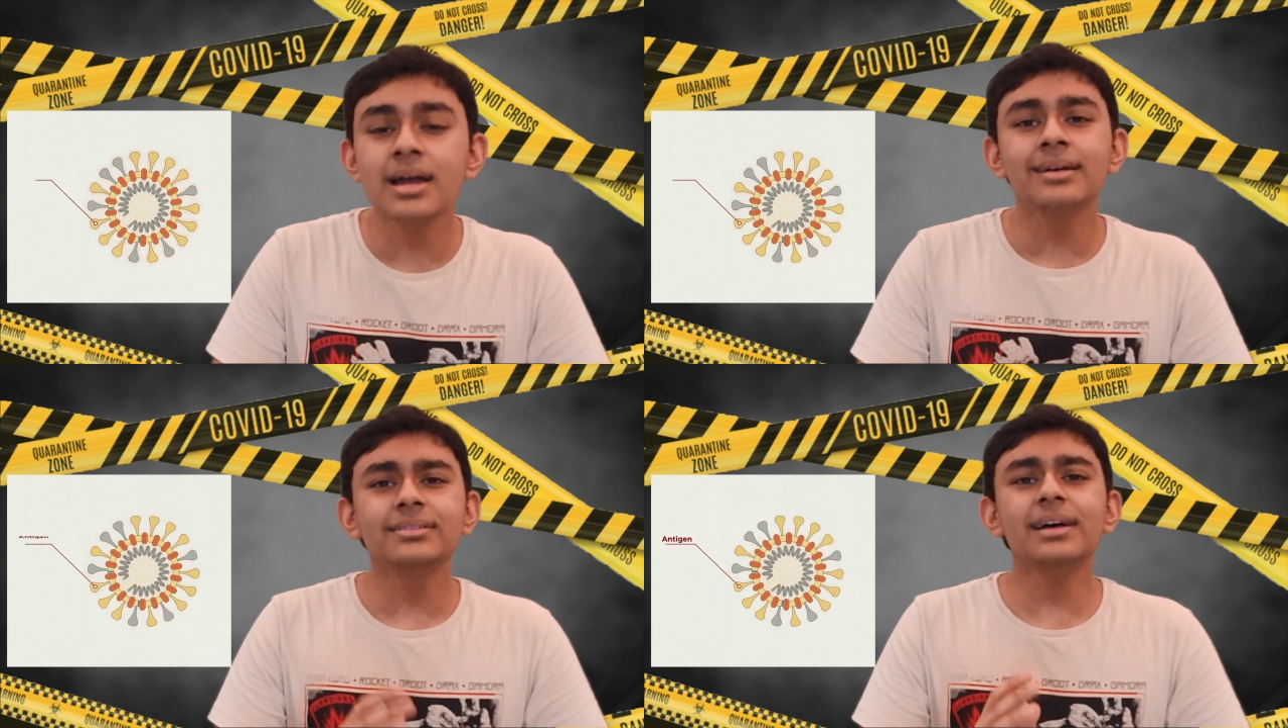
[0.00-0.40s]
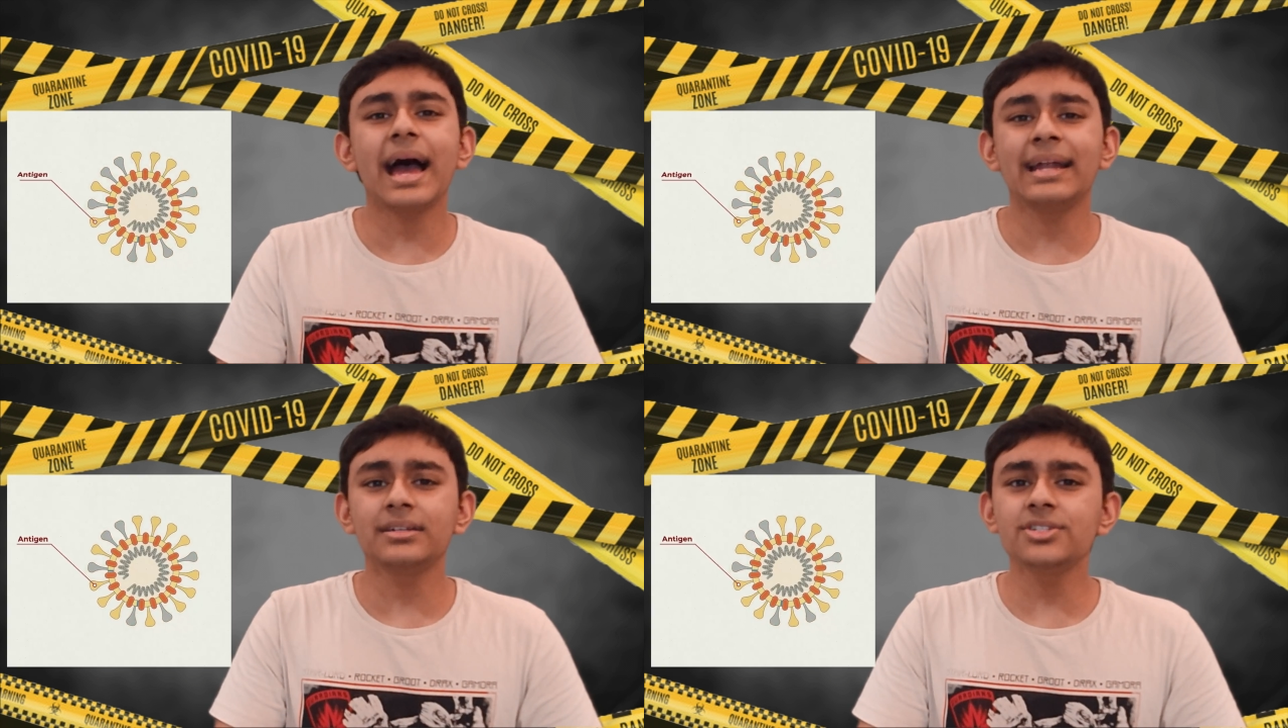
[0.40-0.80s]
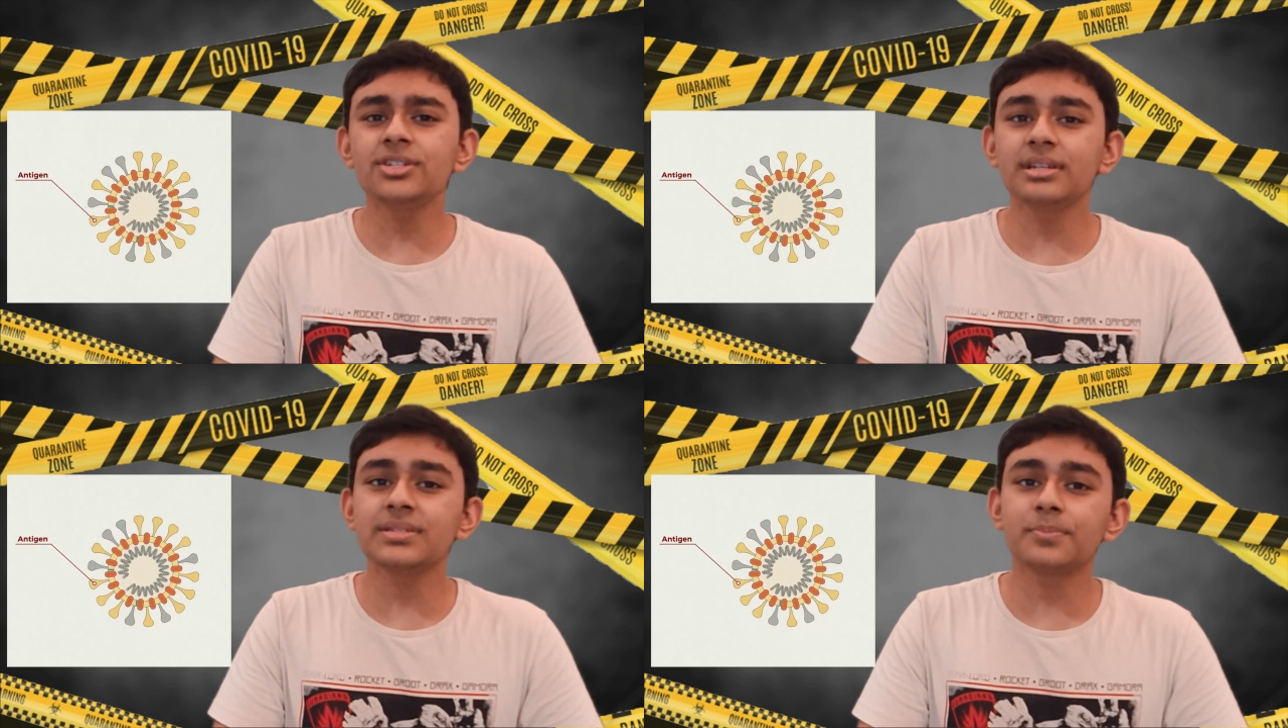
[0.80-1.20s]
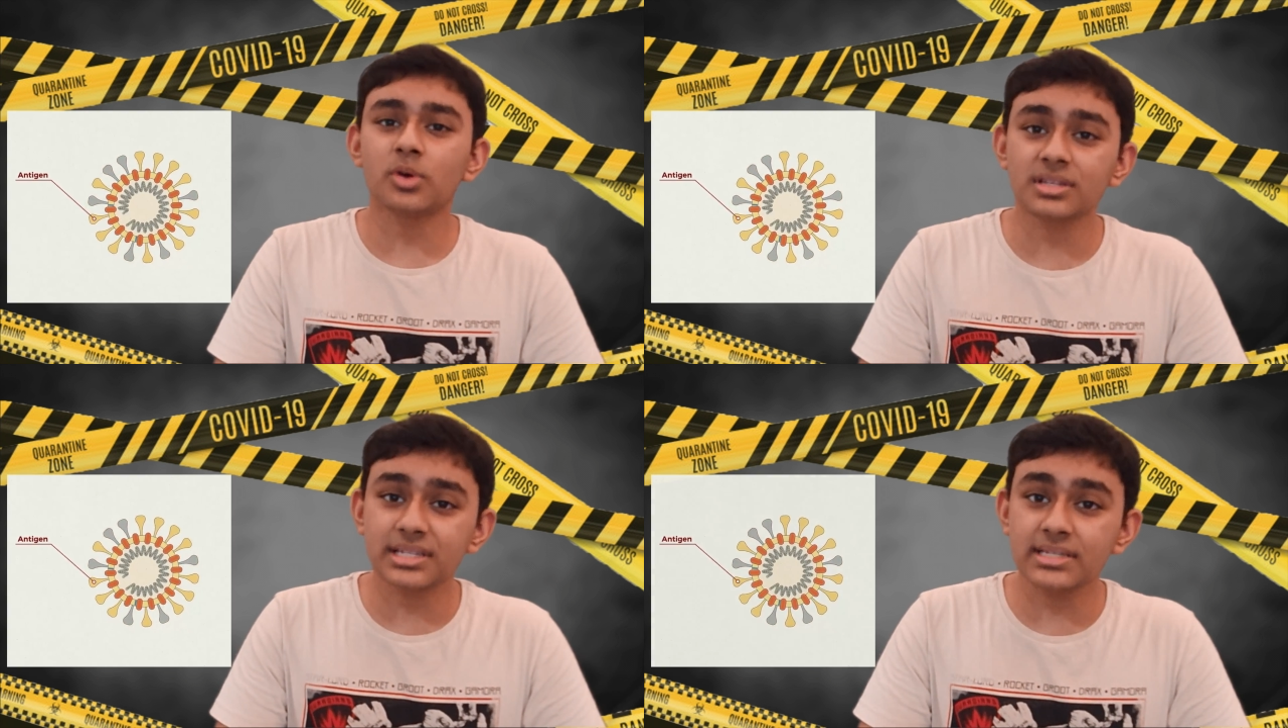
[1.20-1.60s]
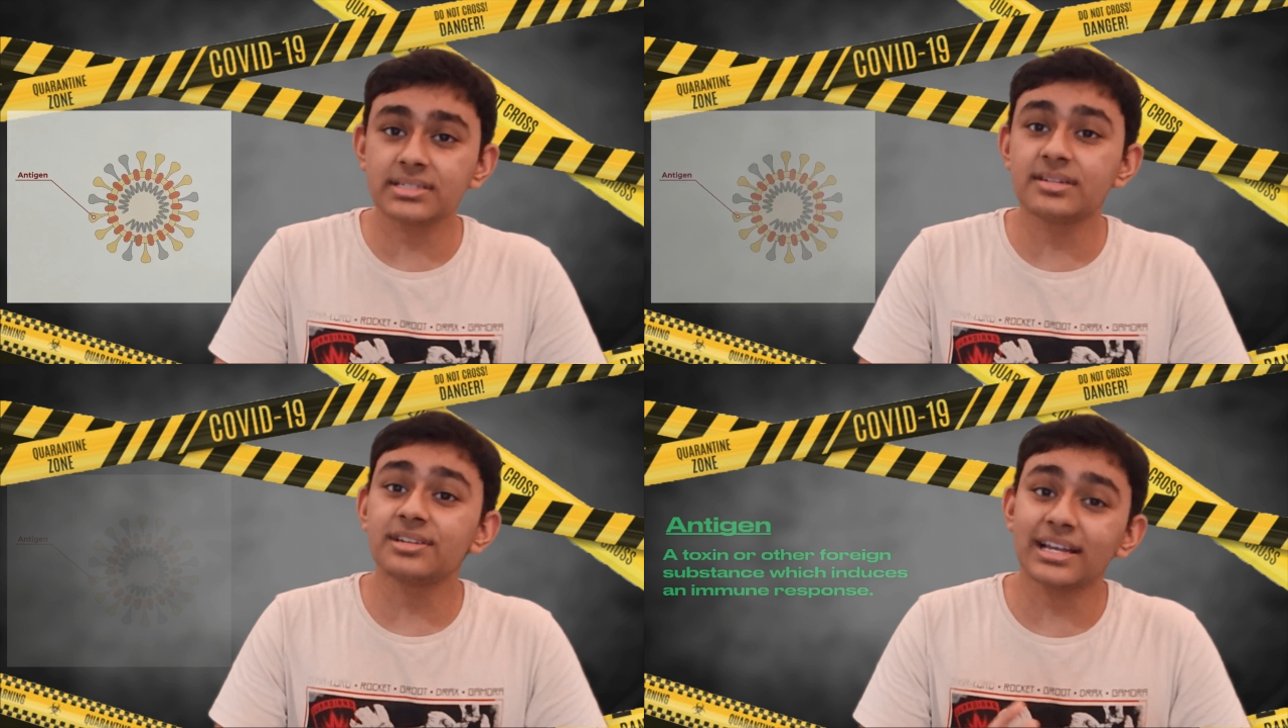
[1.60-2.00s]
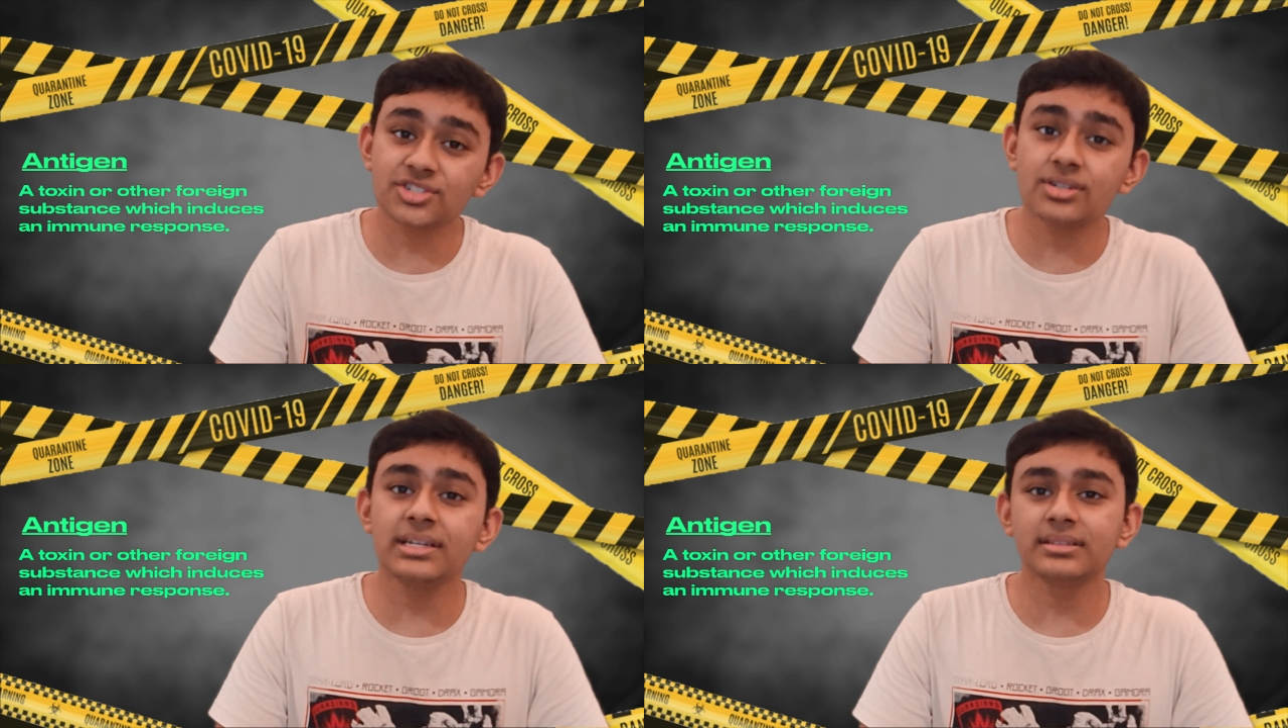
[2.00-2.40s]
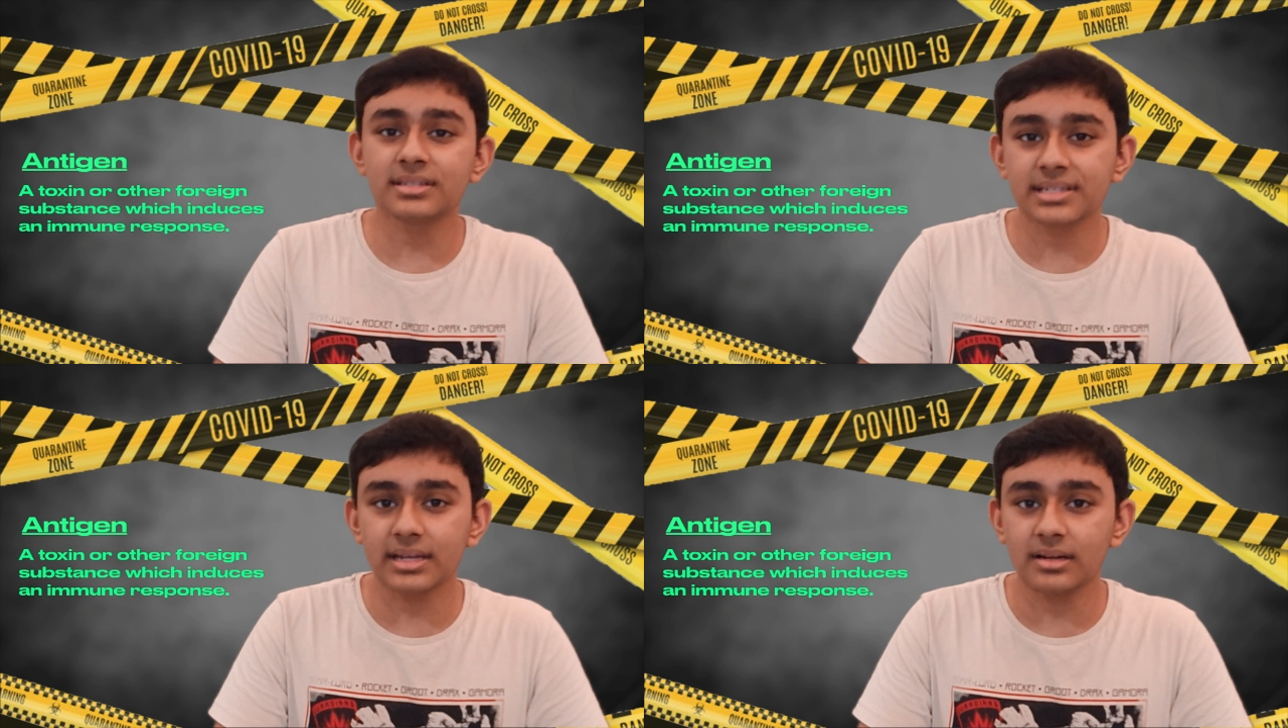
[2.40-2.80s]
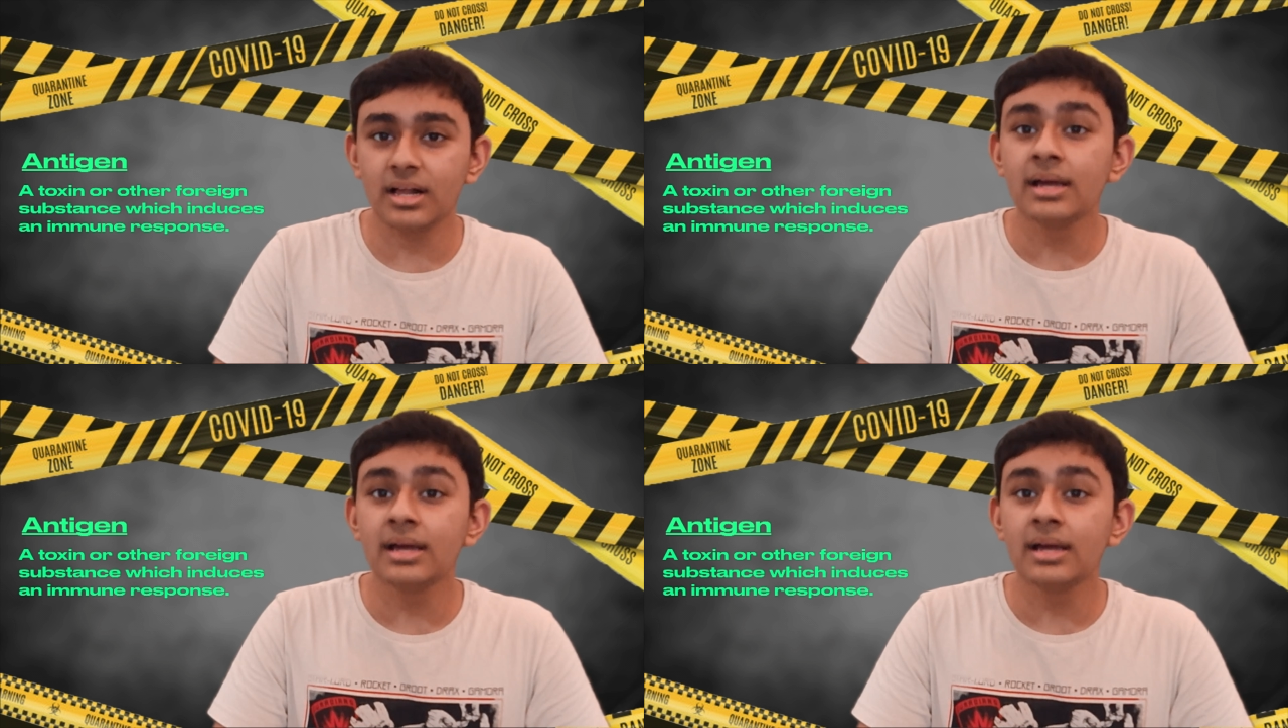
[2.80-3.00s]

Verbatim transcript: The antigen is processed naturally in the cell